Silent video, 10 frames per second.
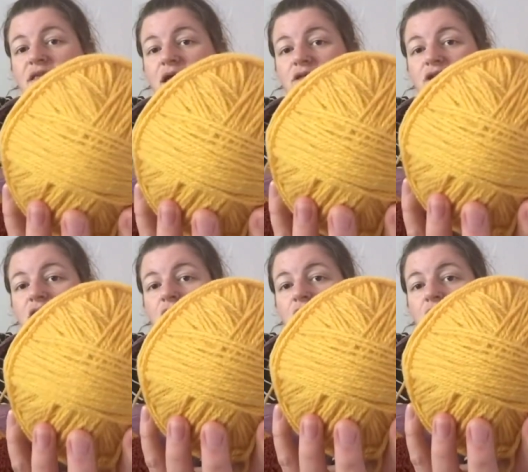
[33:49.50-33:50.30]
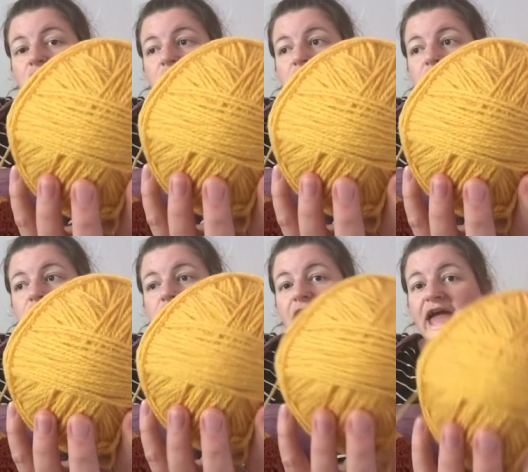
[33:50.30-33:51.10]
Sirdar
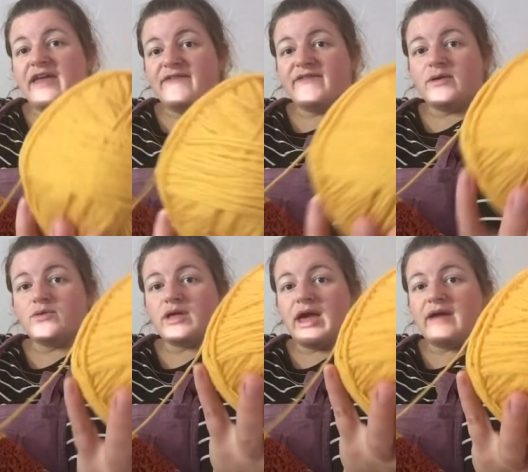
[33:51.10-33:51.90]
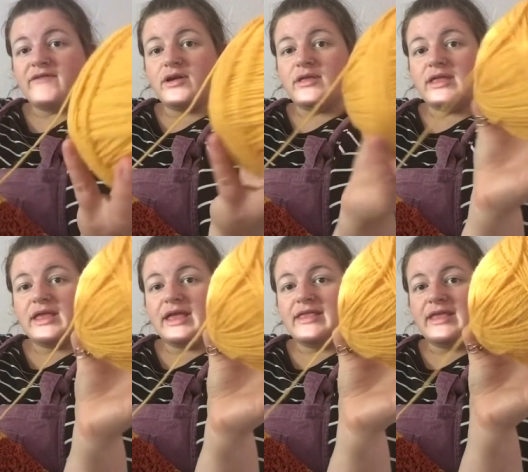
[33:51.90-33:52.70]
Hayfield Aran
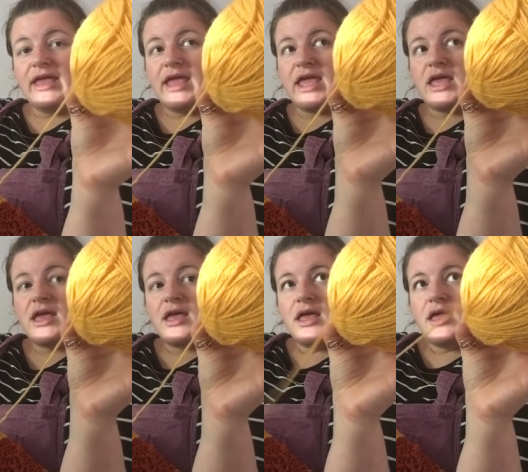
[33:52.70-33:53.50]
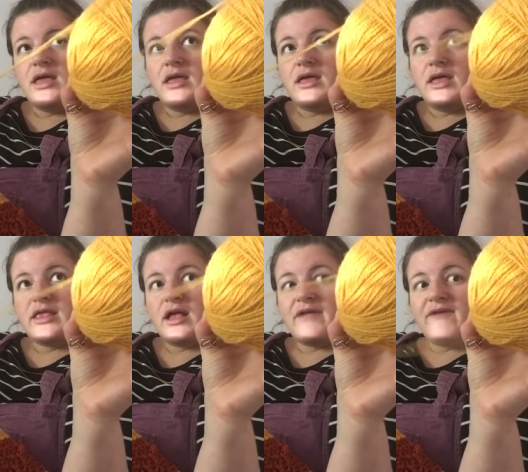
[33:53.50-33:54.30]
in the
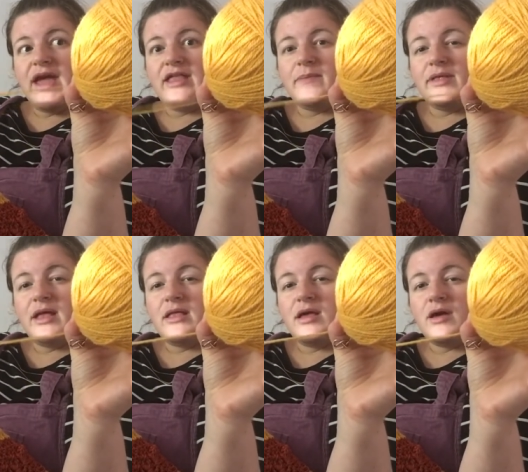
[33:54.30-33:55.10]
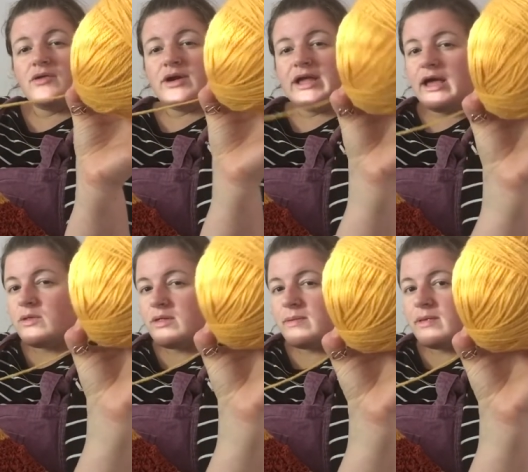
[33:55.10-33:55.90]
it's kind of 80%
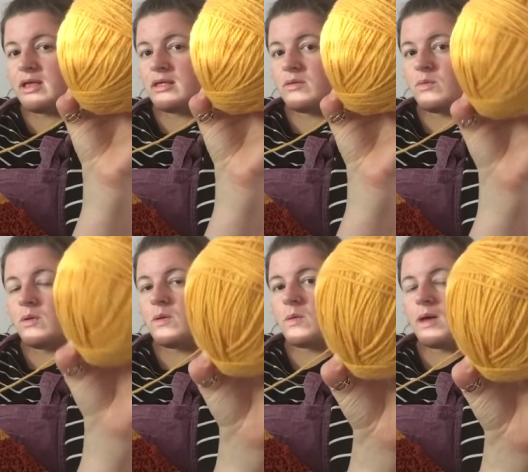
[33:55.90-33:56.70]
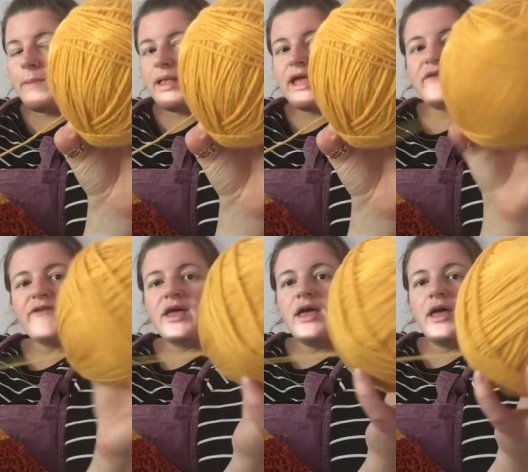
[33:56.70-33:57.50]
acrylic, 20% wool, I
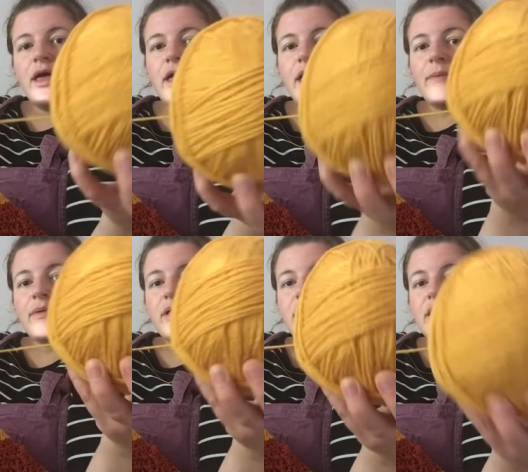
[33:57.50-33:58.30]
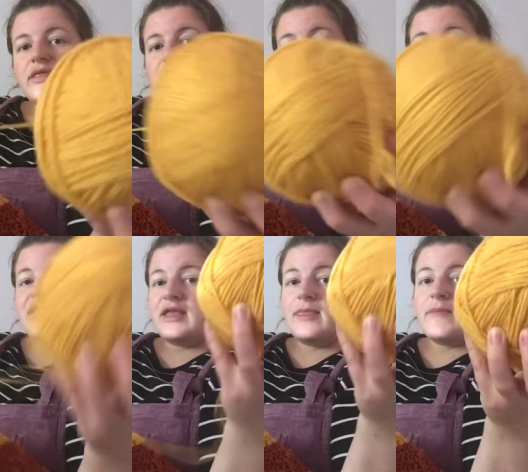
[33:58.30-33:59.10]
believe. Um, and I
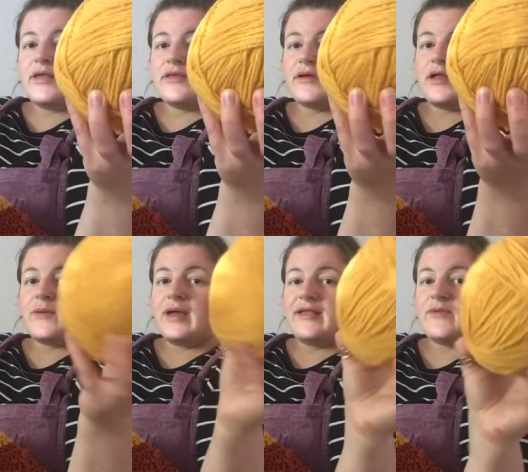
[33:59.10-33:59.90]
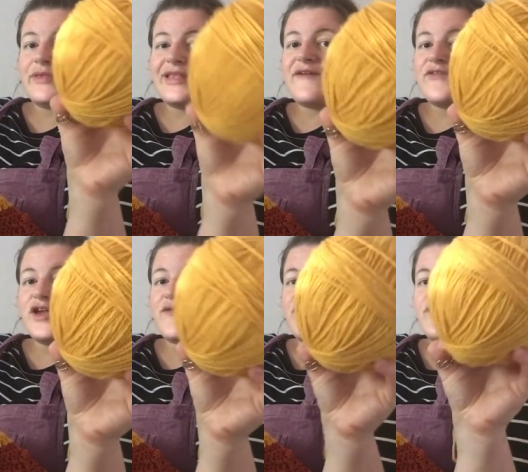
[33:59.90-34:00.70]
did it in the mustard colourway, and this was left
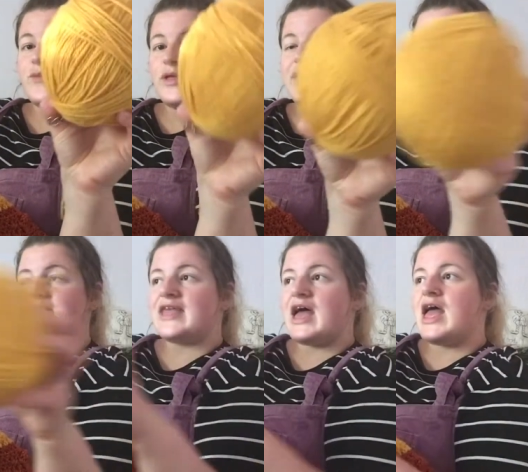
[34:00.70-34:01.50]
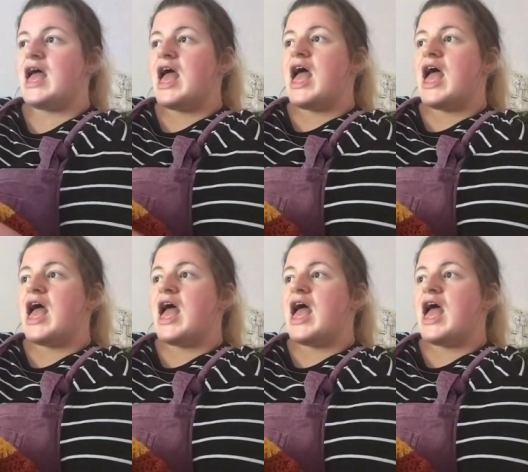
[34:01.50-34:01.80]
over from when I did that,